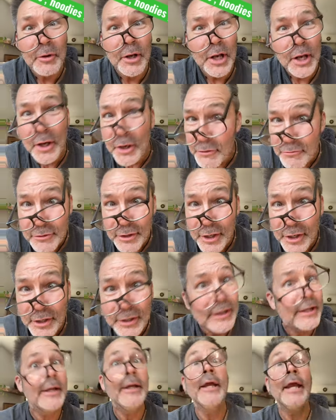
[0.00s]
We love you,
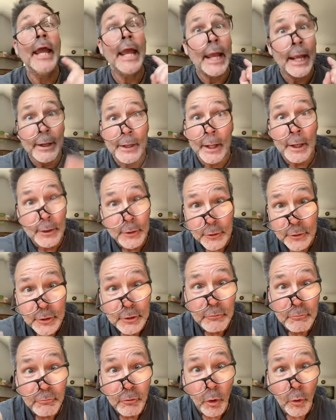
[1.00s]
and I'm
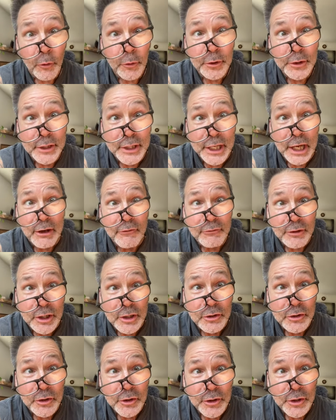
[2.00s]
looking forward to giving
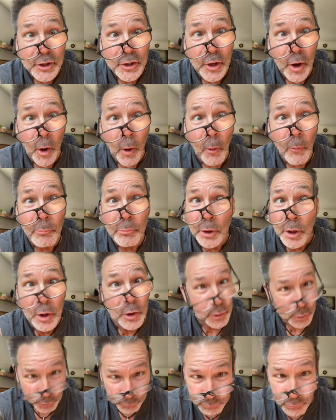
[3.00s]
it to you, and I hope you're
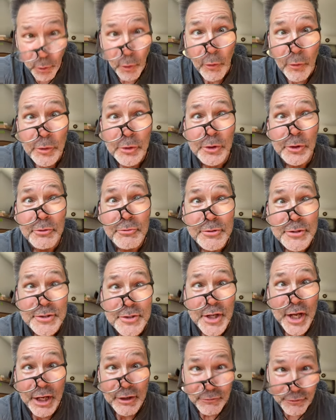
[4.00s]
looking forward to
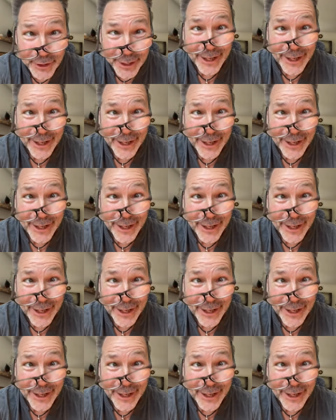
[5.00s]
receiving